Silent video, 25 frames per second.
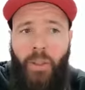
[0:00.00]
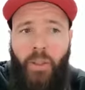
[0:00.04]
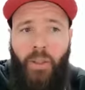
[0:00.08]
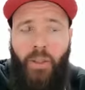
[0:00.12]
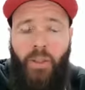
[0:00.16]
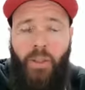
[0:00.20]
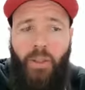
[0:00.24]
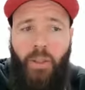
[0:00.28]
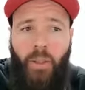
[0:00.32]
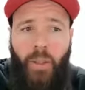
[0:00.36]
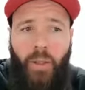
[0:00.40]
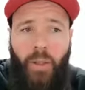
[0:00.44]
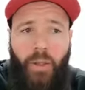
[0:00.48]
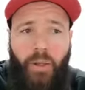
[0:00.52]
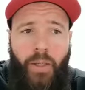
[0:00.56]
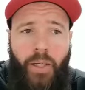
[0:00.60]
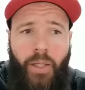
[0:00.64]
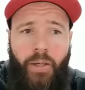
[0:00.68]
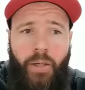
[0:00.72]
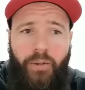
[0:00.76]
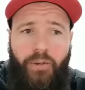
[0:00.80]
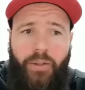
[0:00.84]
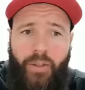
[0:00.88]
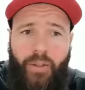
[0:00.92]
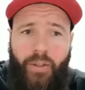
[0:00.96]
So
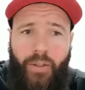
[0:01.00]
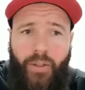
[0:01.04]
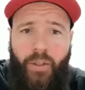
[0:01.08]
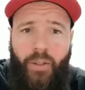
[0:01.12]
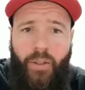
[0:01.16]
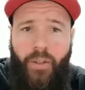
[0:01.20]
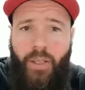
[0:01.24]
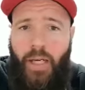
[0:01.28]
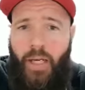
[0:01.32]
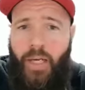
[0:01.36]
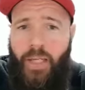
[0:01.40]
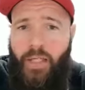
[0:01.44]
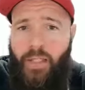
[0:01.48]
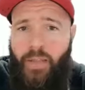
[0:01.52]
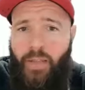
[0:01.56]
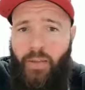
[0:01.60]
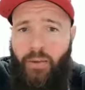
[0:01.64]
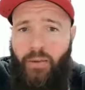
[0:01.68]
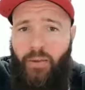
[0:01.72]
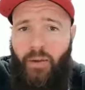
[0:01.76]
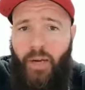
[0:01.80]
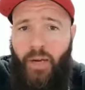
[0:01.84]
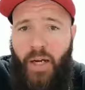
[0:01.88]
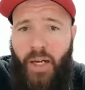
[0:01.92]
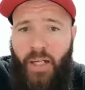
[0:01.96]
after 2 days
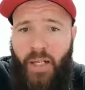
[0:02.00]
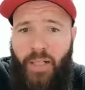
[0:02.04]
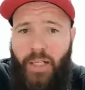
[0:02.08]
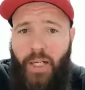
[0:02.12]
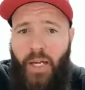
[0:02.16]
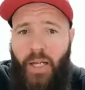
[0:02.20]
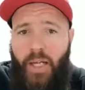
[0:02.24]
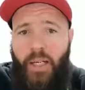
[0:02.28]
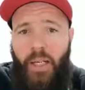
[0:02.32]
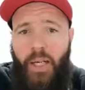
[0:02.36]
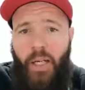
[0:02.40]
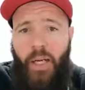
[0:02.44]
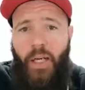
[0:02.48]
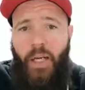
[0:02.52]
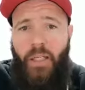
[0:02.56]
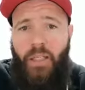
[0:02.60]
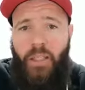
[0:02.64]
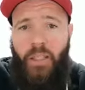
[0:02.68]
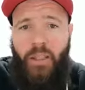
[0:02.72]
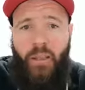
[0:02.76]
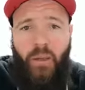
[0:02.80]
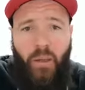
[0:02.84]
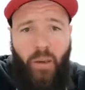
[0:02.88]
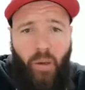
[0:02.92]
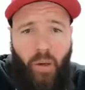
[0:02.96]
of hard yakka,
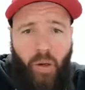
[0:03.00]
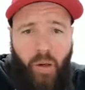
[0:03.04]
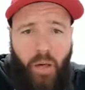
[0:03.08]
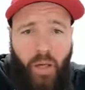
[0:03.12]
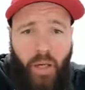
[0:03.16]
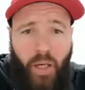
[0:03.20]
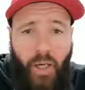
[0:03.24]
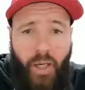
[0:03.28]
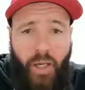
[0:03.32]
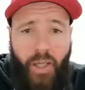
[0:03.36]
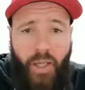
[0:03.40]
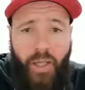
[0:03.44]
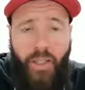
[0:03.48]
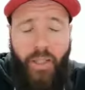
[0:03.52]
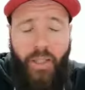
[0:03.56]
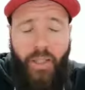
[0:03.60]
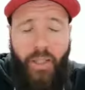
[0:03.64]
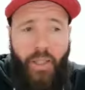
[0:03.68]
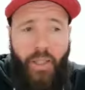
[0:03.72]
I